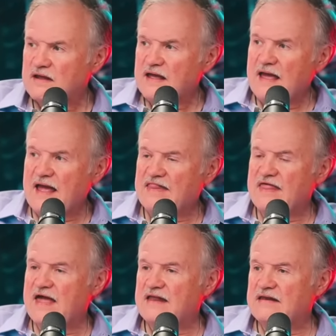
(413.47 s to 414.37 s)
Okay. And
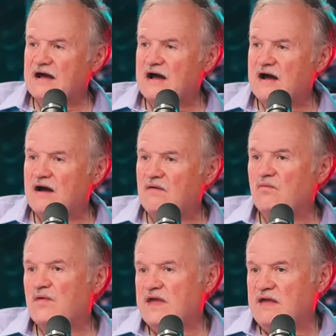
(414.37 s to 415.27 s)
then
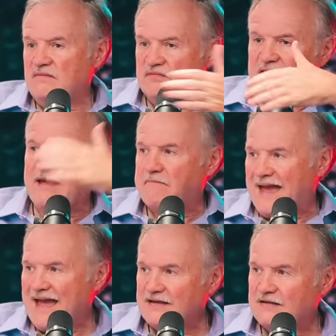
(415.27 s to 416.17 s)
we came
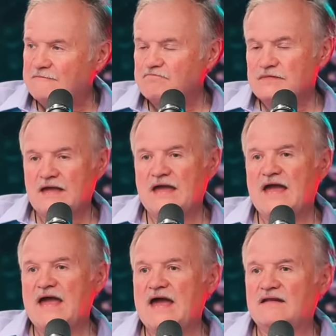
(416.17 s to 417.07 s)
back,
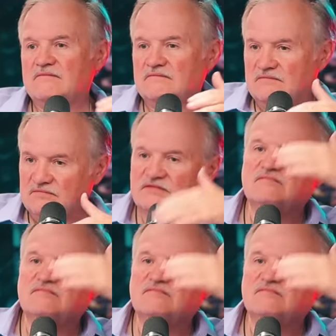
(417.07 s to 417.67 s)
and